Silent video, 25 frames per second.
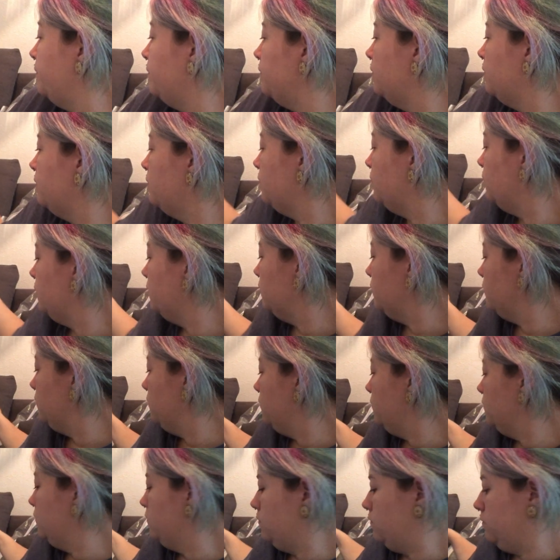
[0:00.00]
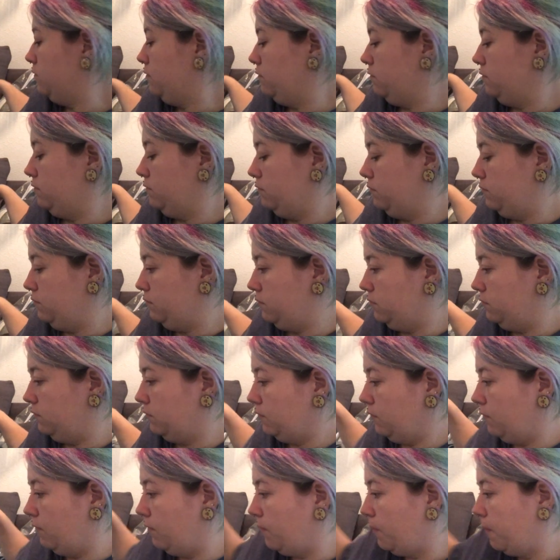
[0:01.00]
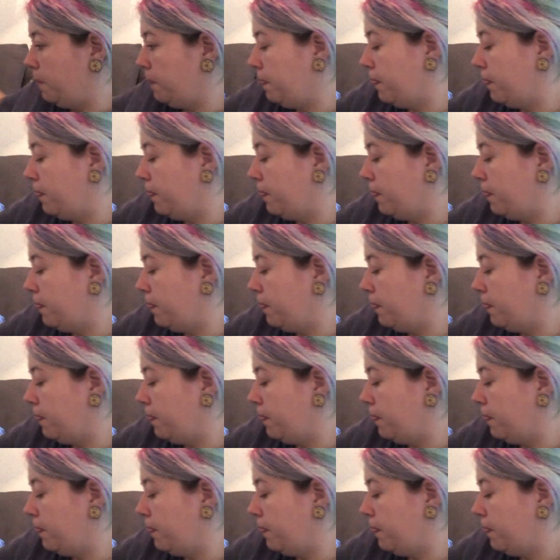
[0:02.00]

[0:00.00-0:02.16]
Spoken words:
[no speech]